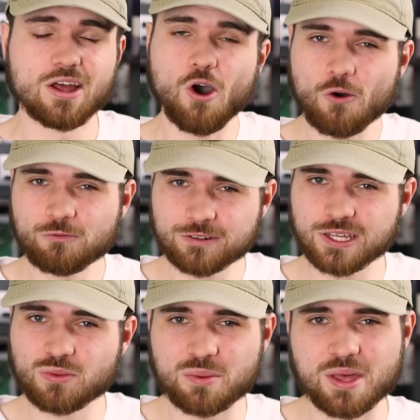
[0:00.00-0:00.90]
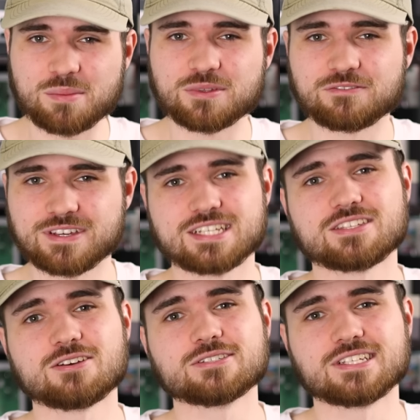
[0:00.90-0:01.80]
and hopefully we'll be able to fix
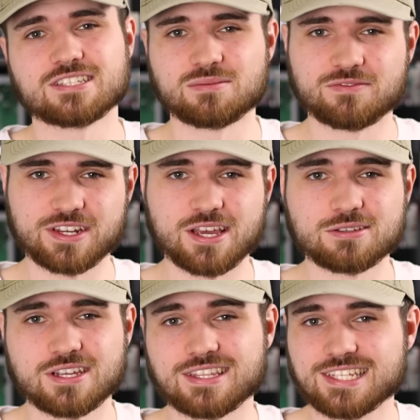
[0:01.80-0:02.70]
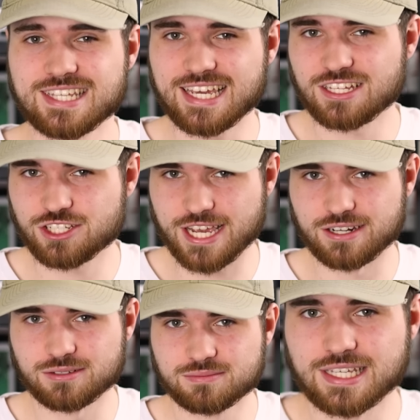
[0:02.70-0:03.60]
those in some videos on the second
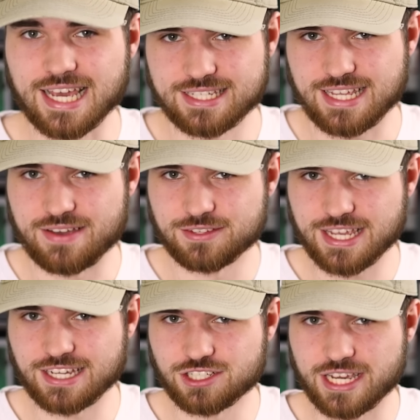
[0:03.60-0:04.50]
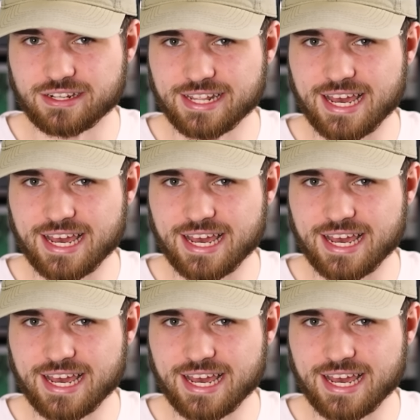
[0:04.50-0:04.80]
channel. Yes, I have a second channel